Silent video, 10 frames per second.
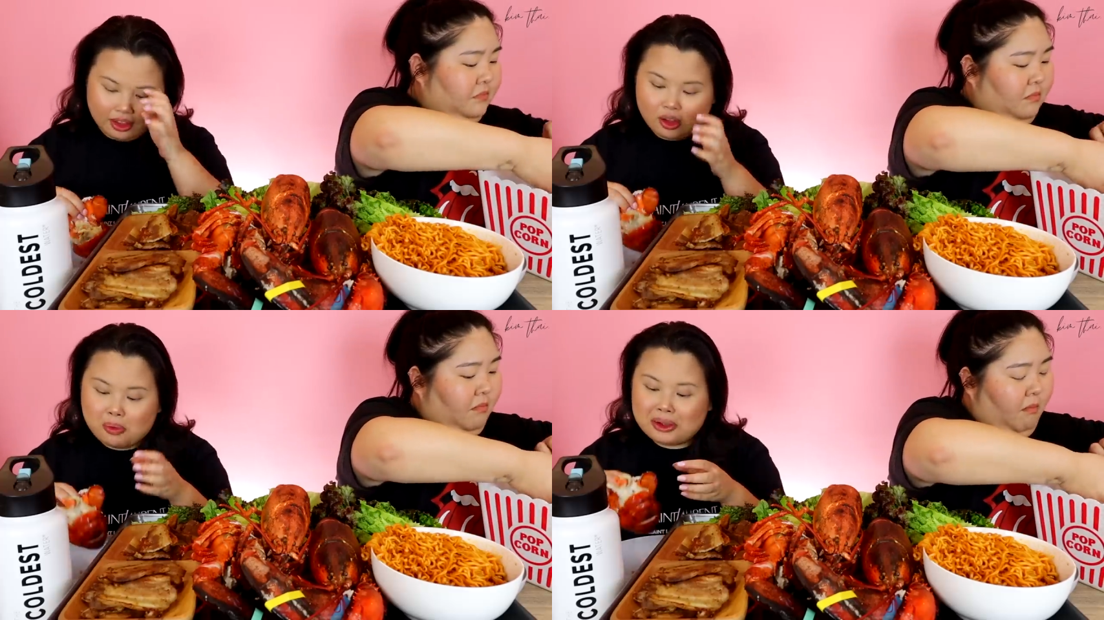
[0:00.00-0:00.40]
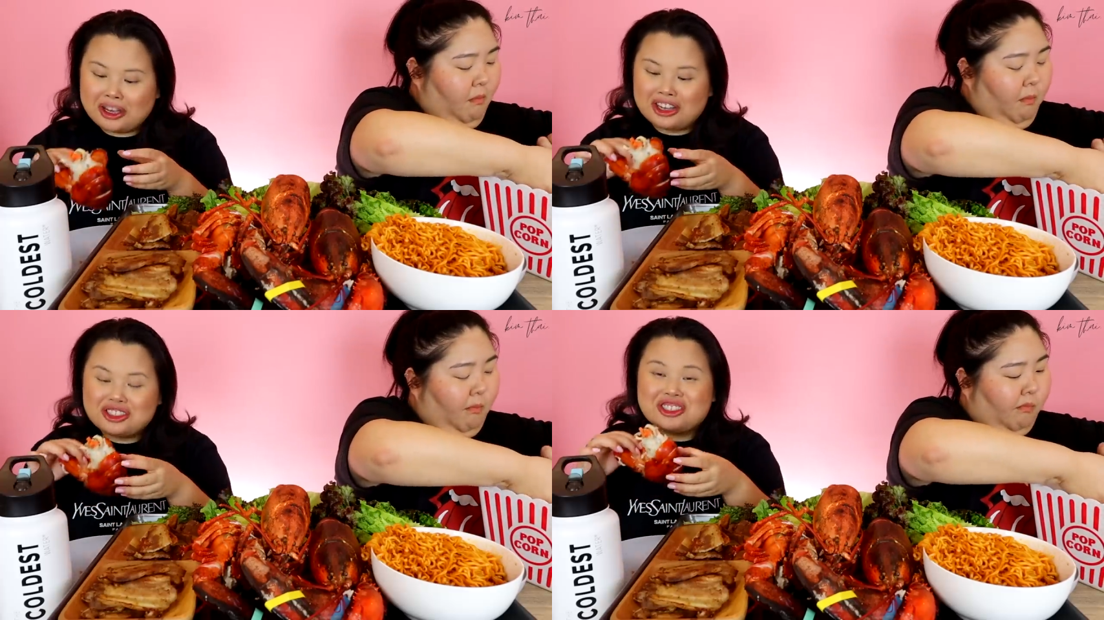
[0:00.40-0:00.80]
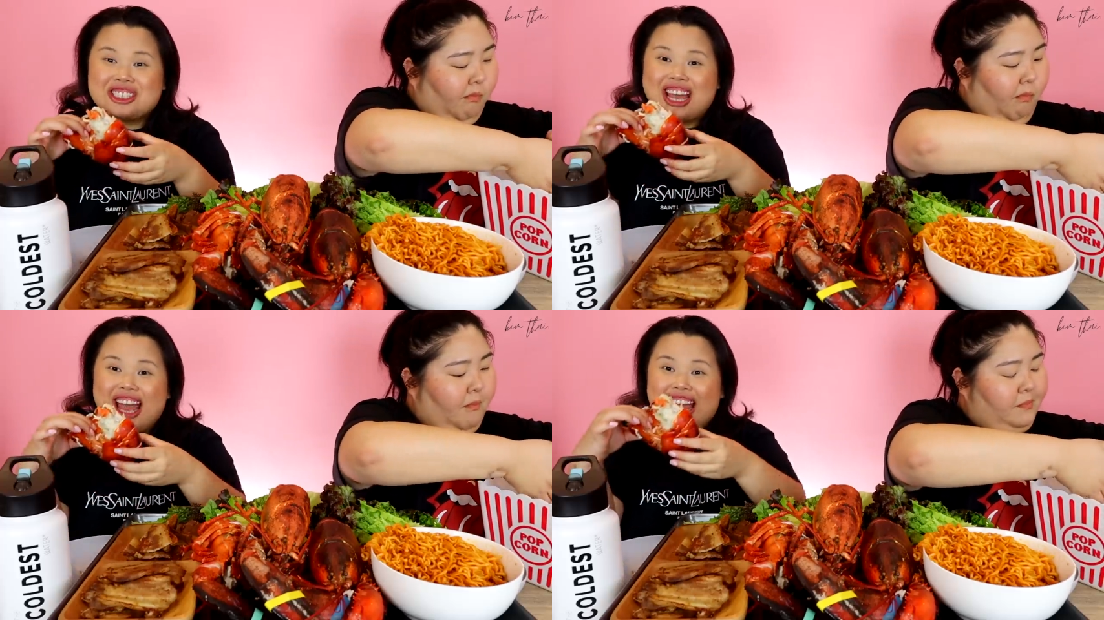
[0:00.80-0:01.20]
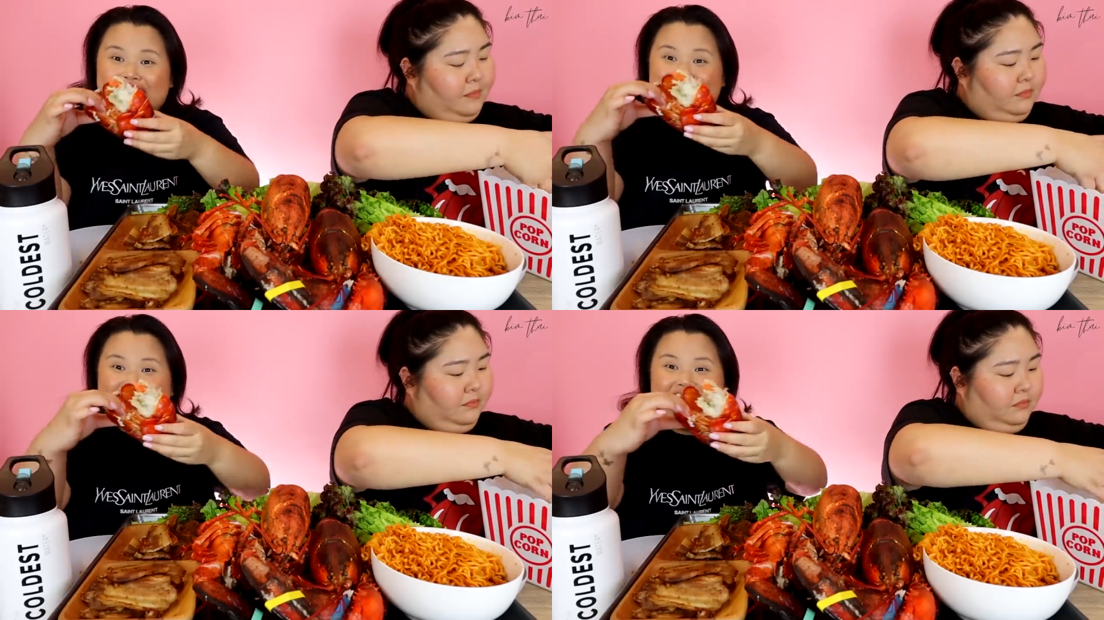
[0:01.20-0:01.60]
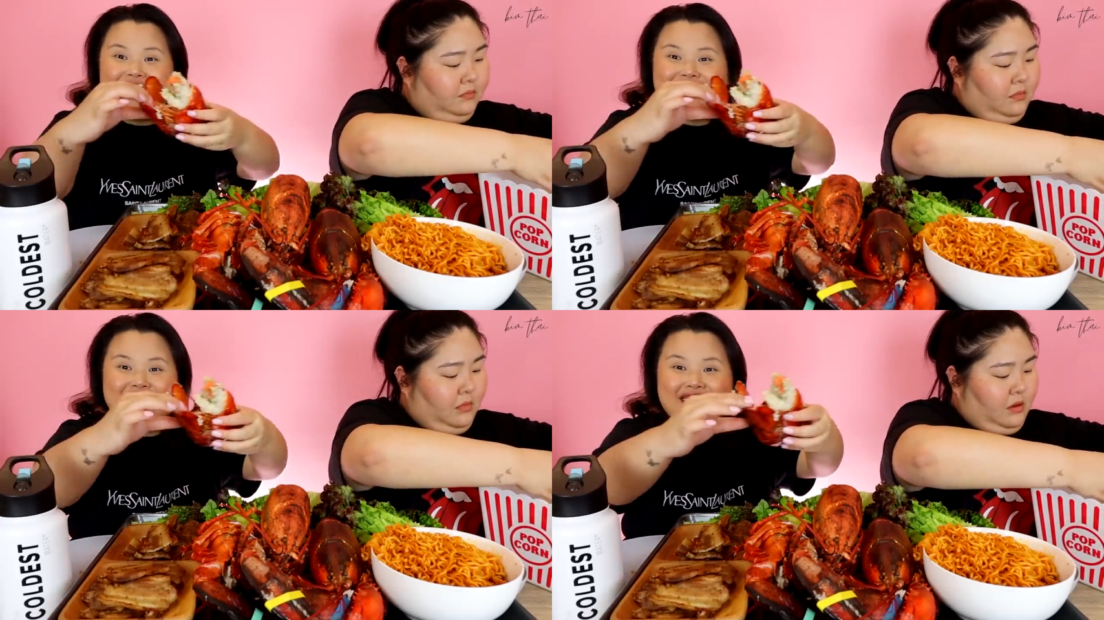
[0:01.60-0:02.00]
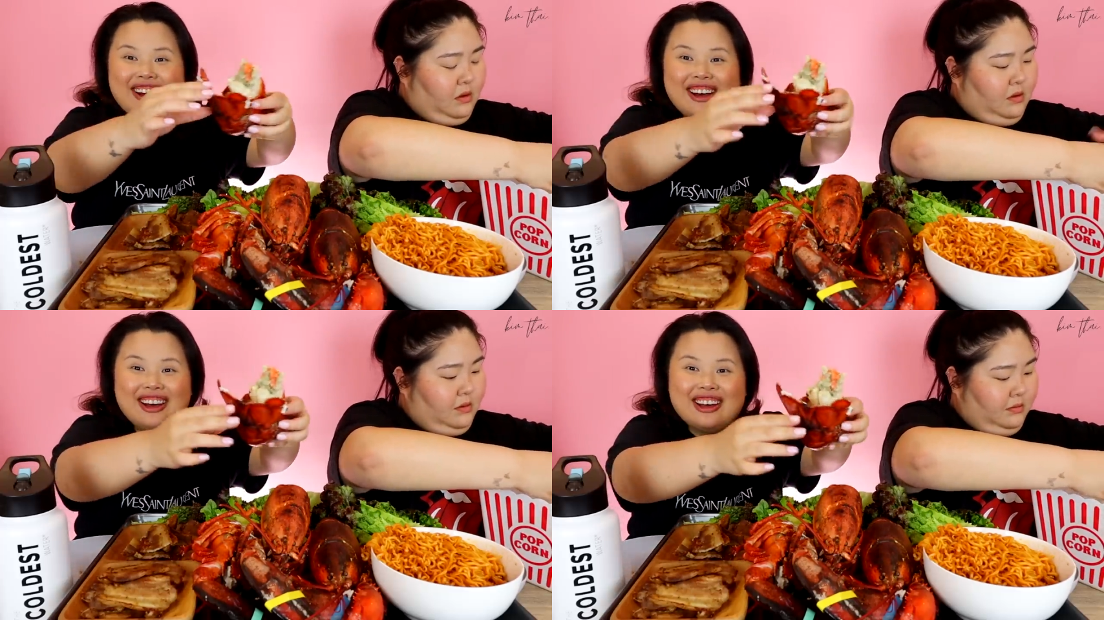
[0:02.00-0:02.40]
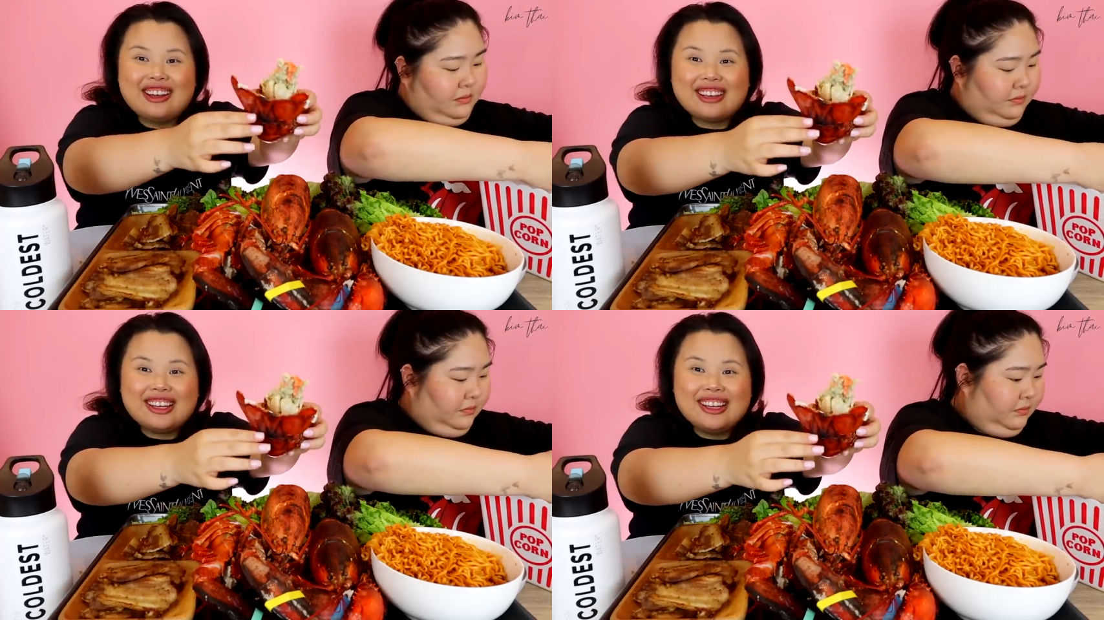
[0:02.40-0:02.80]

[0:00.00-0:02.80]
Speaker 1: Oh my gosh, there's eggs, you guys, look.